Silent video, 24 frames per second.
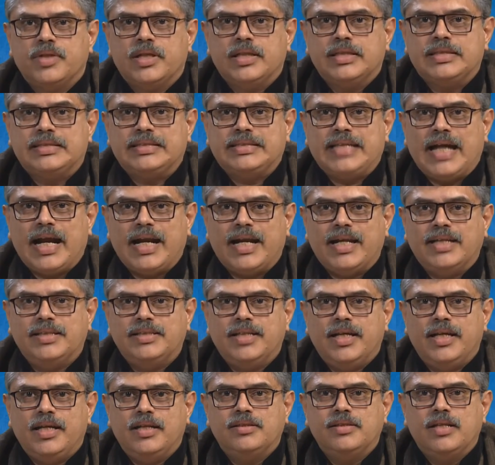
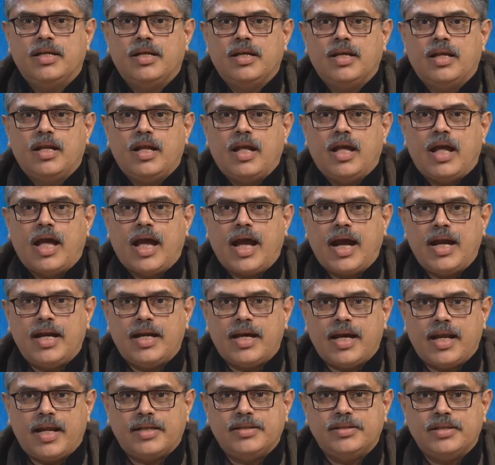strategies and
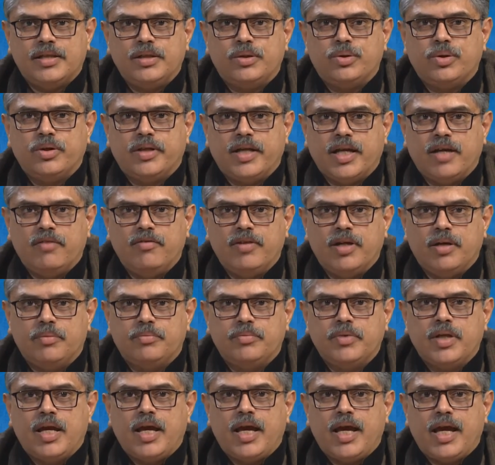direction to develop
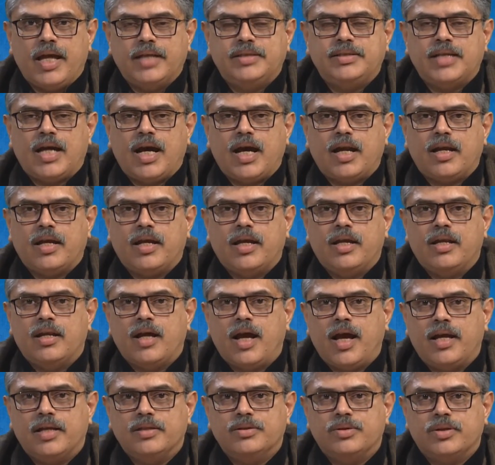HR in
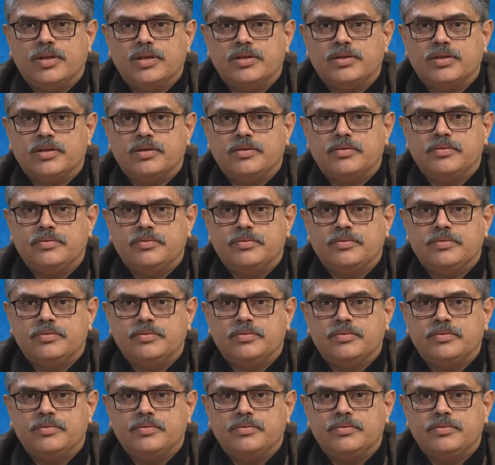higher education.